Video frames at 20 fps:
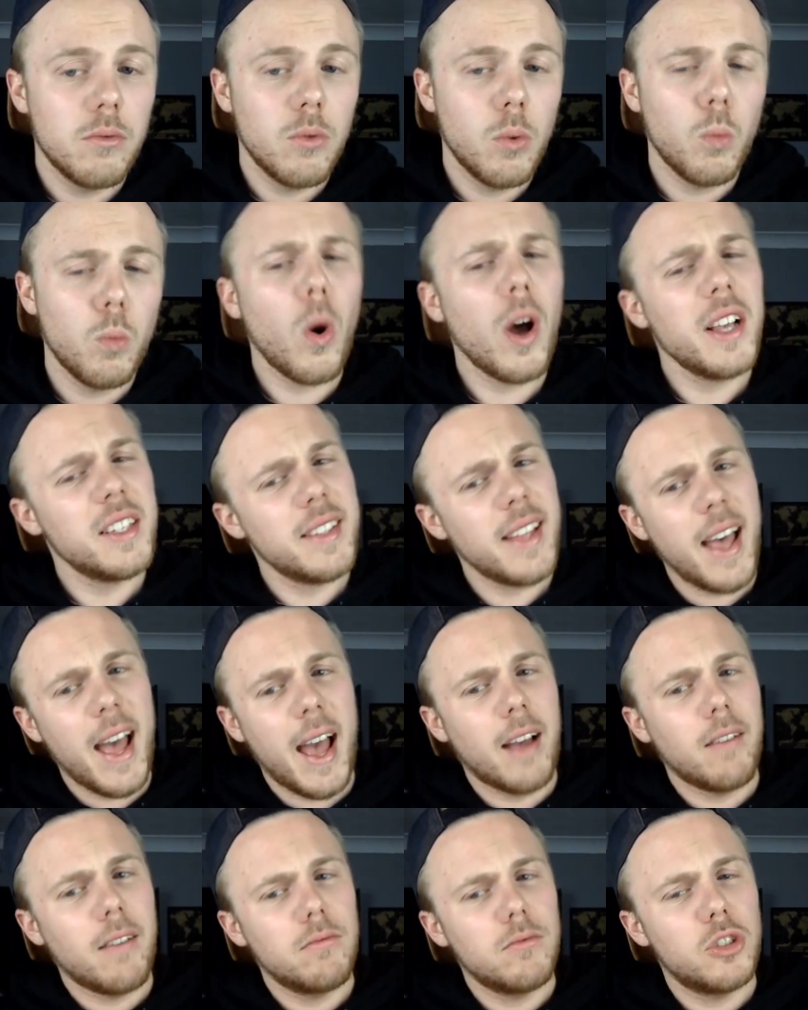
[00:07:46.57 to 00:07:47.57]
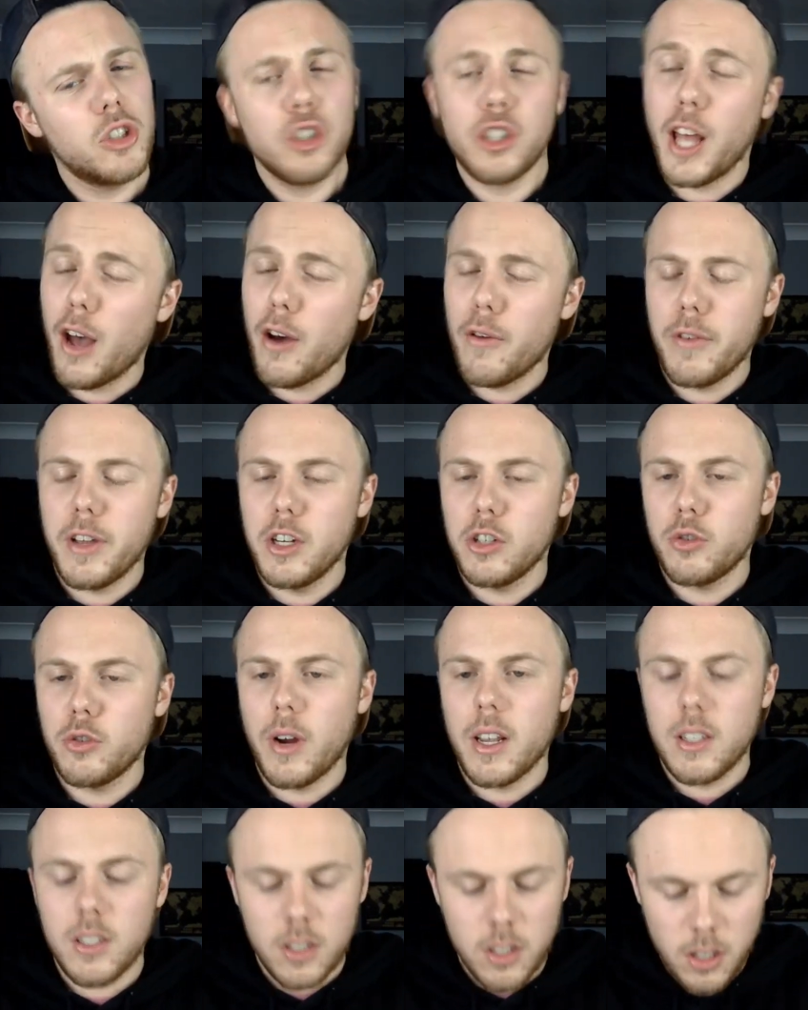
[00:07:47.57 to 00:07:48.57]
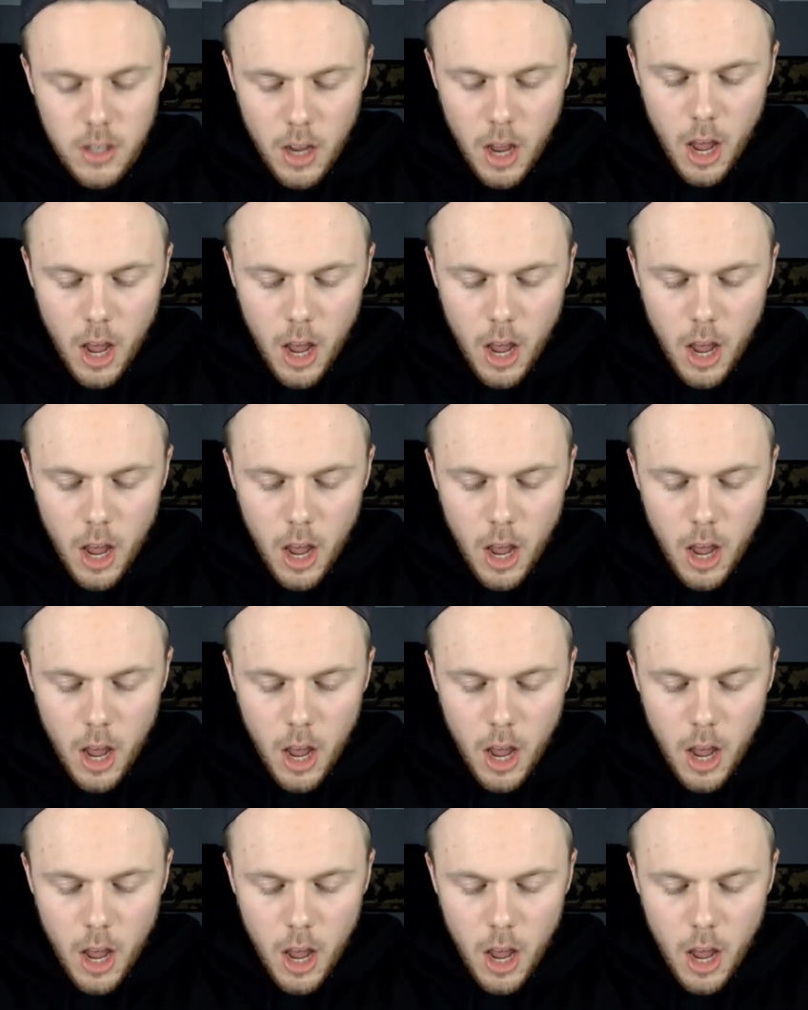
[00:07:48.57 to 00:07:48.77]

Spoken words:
Why is that? Just out of interest.